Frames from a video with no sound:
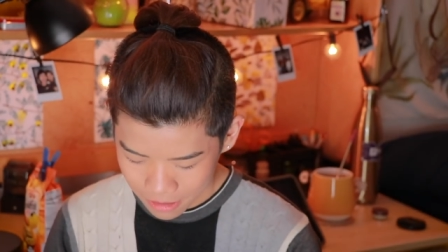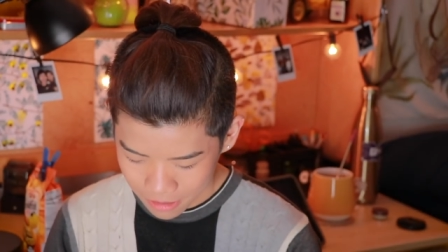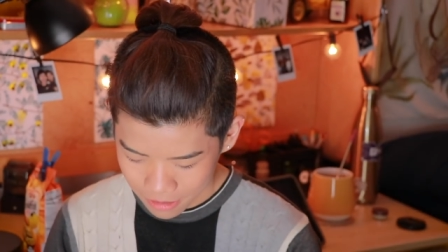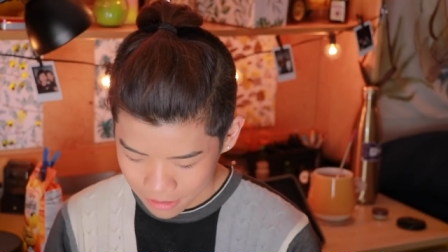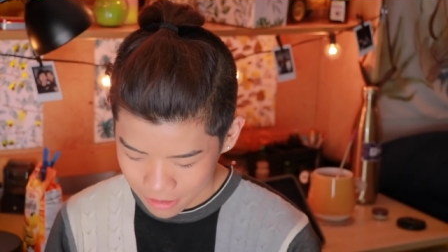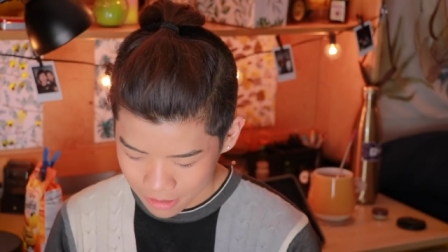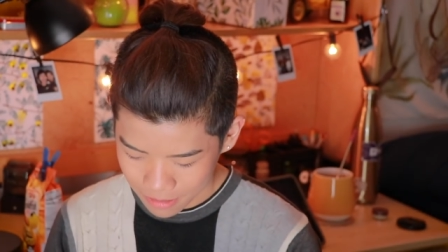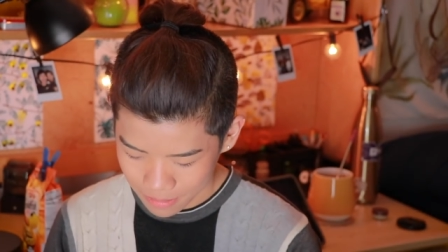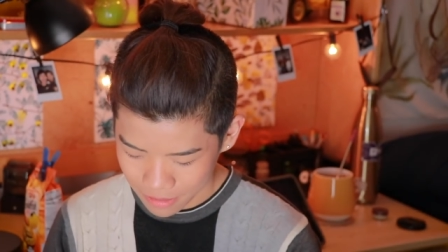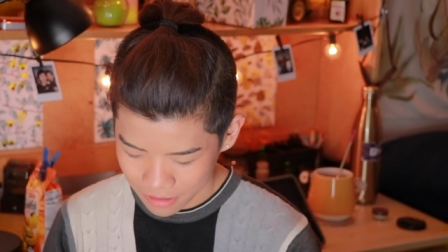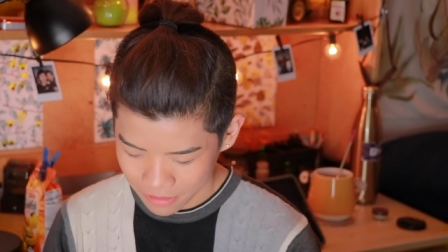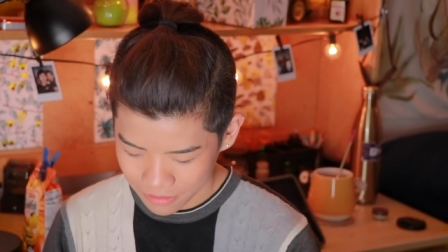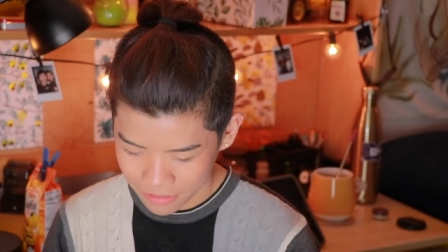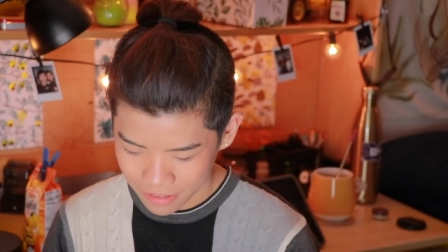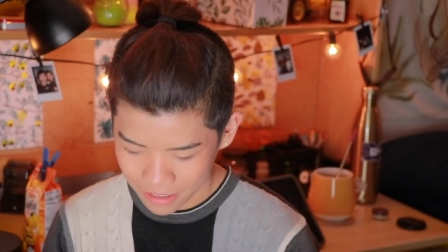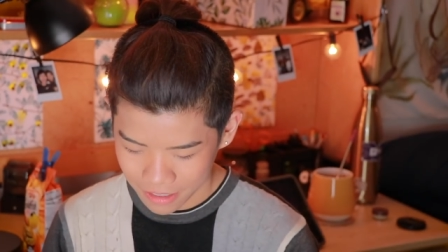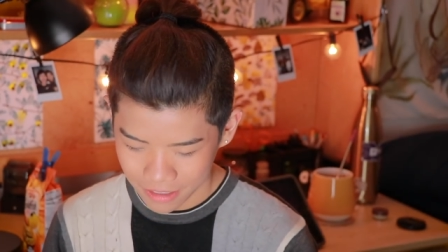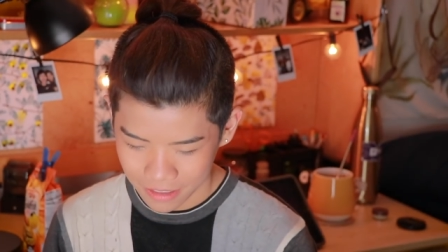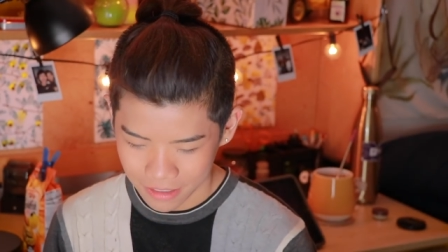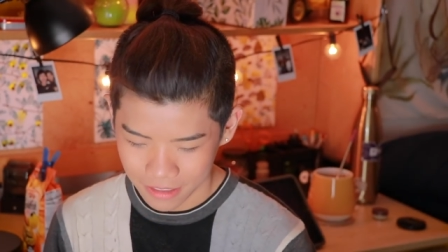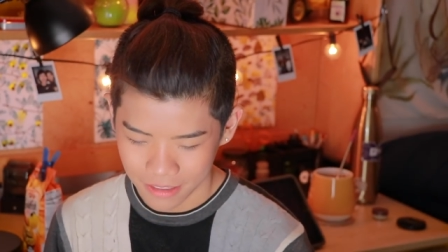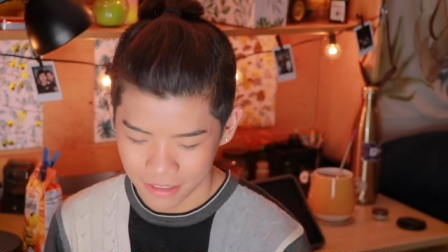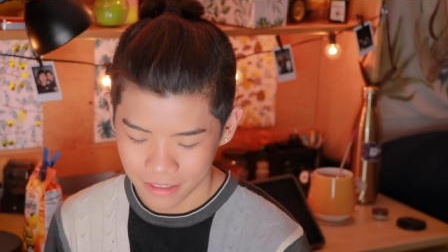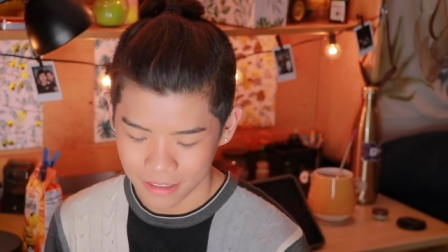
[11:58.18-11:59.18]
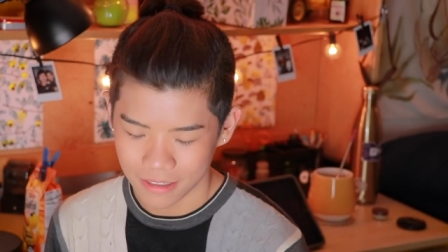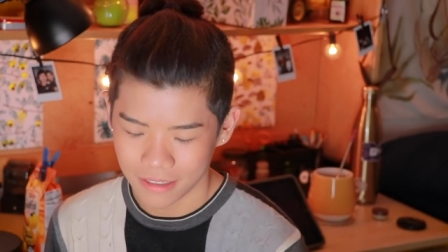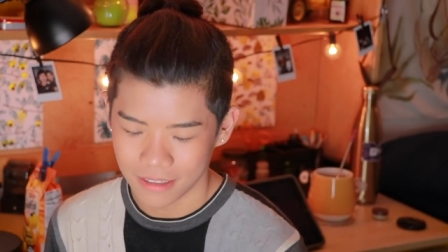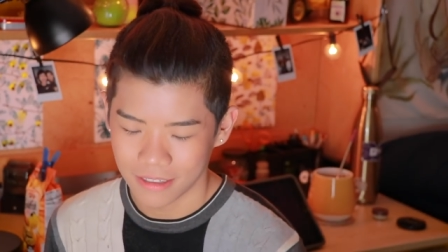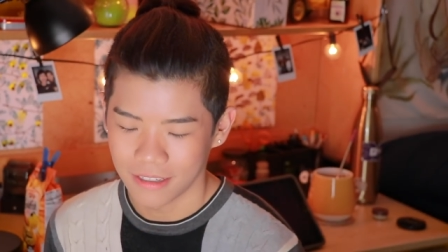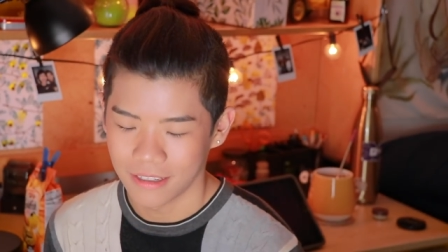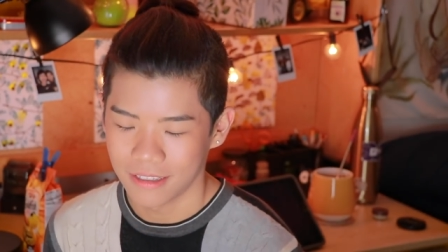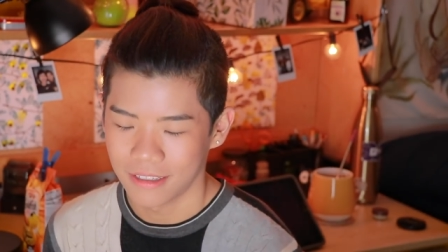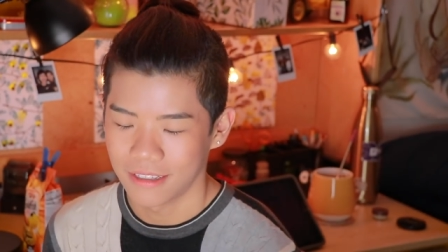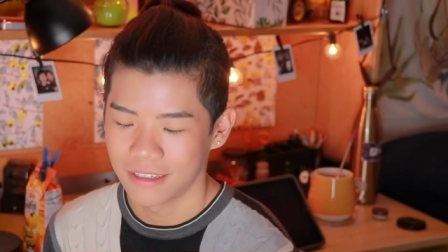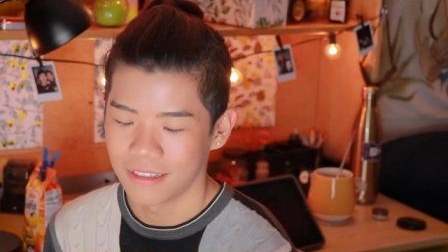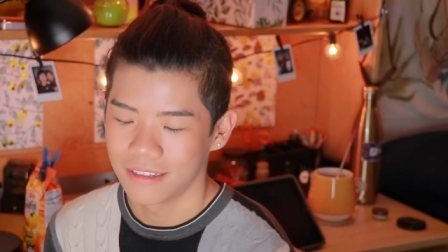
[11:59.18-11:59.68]
darker than my face,
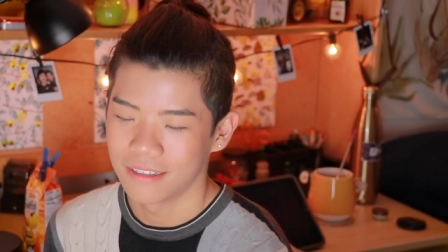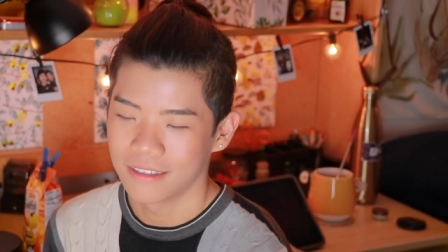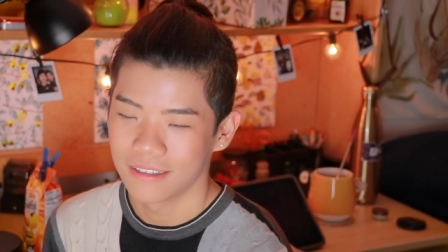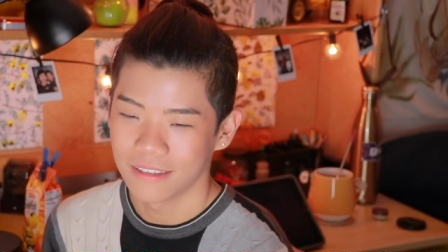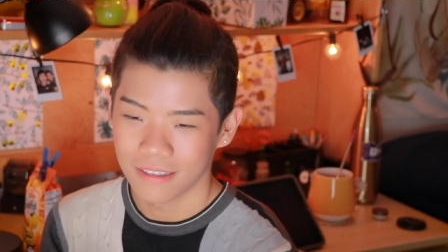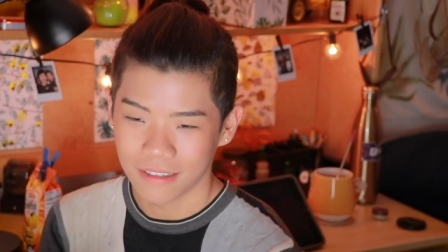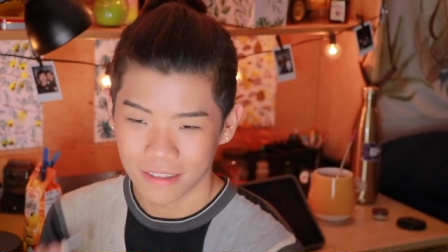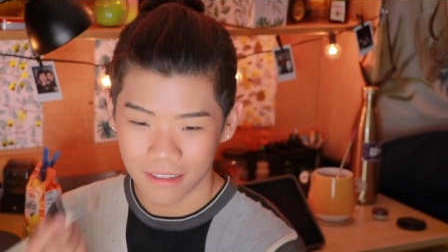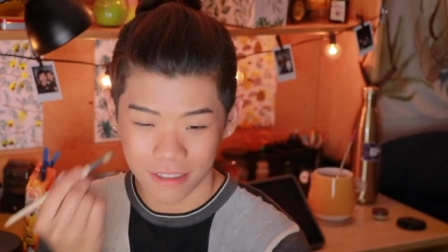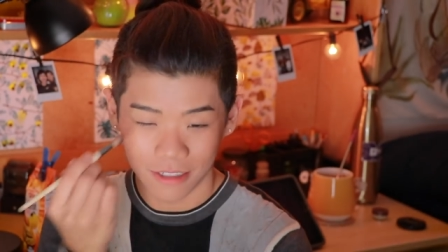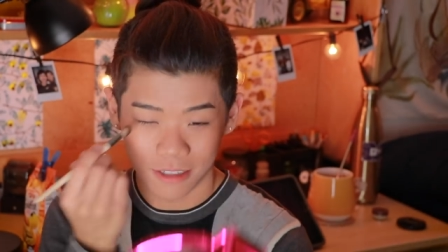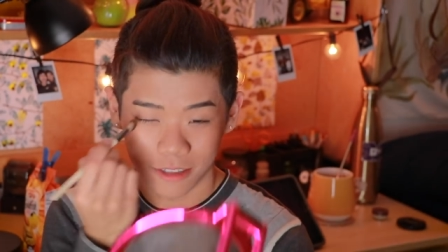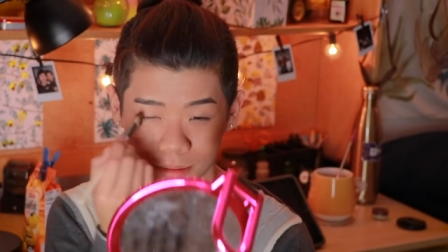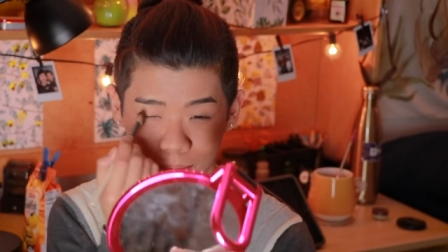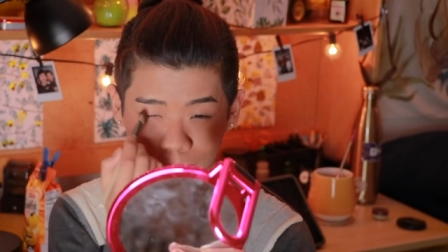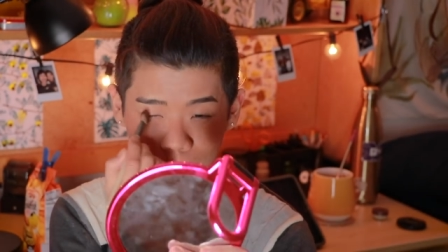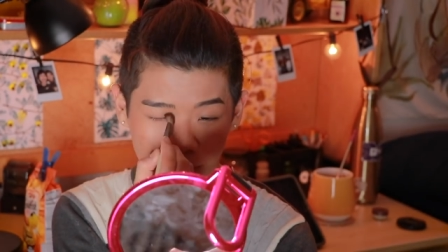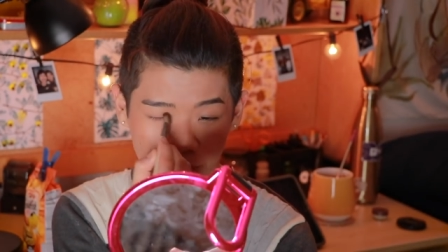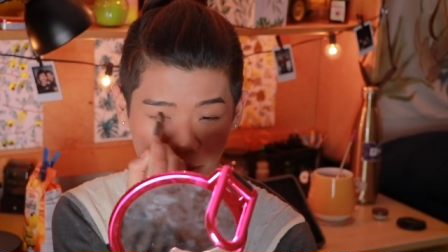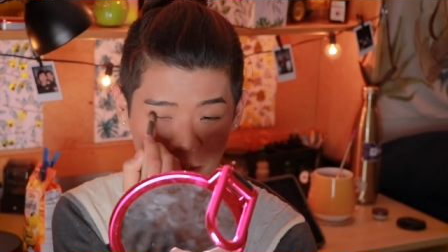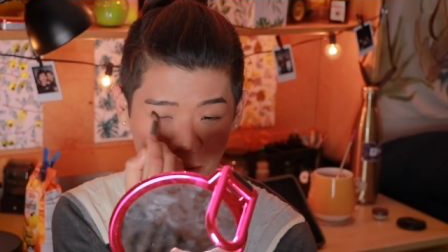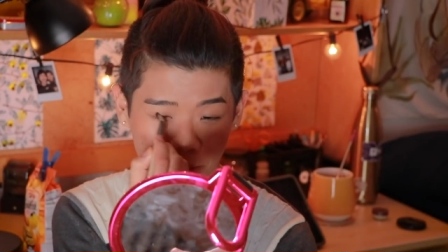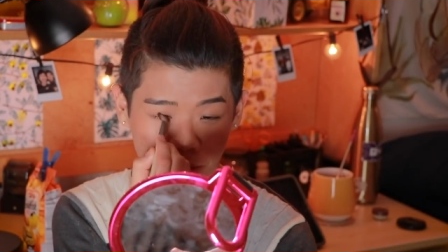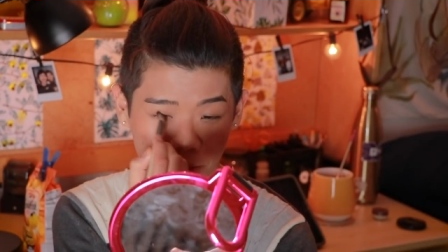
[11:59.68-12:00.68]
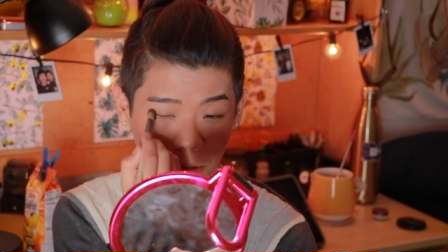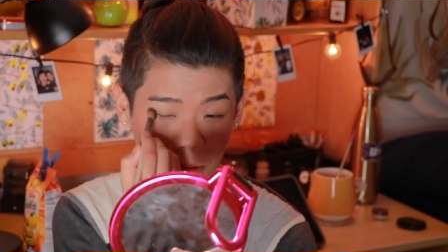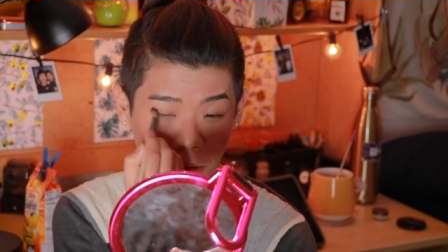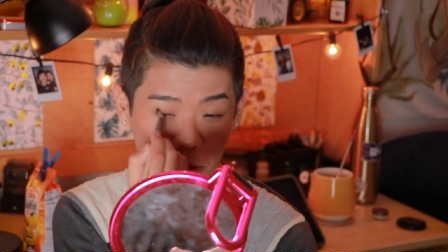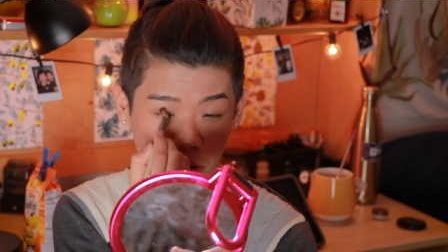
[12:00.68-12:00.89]
and then I just put it